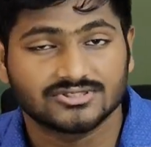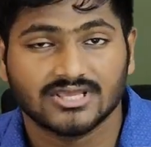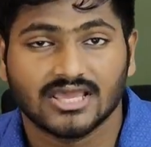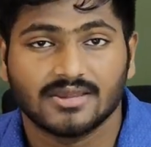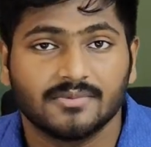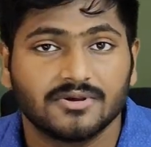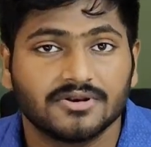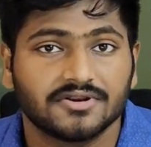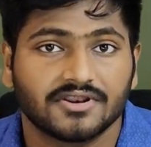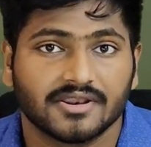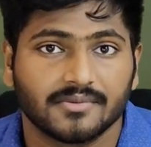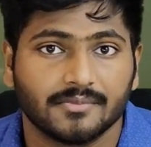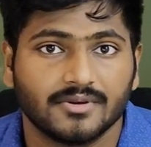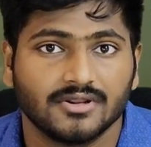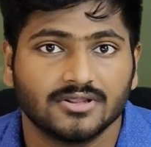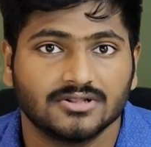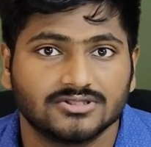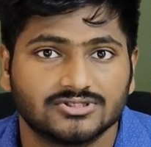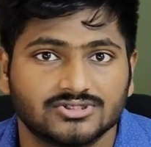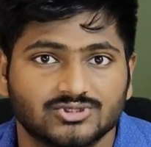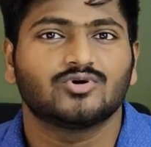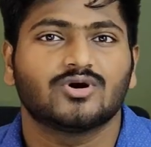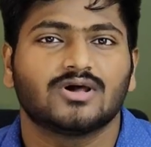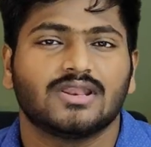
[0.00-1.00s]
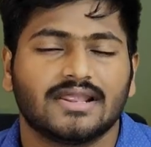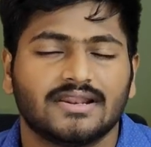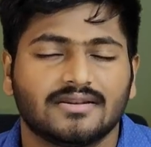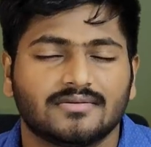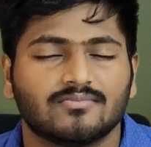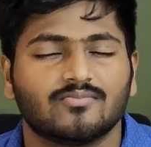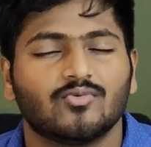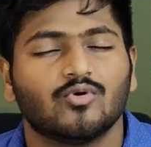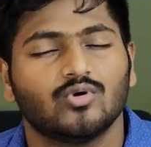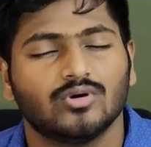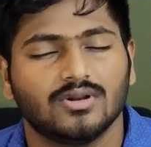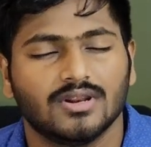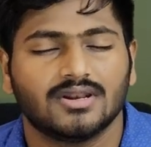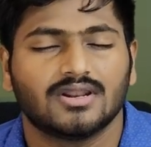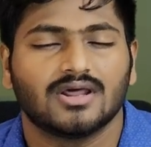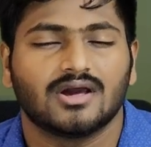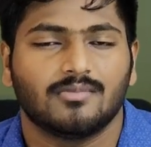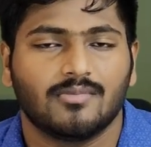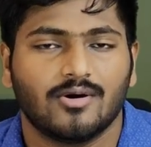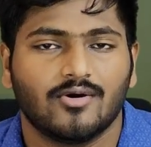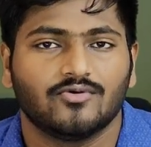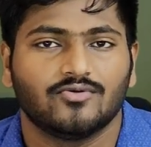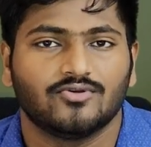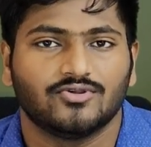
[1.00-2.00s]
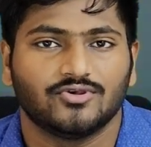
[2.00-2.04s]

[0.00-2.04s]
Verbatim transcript: cyber criminals to collect more data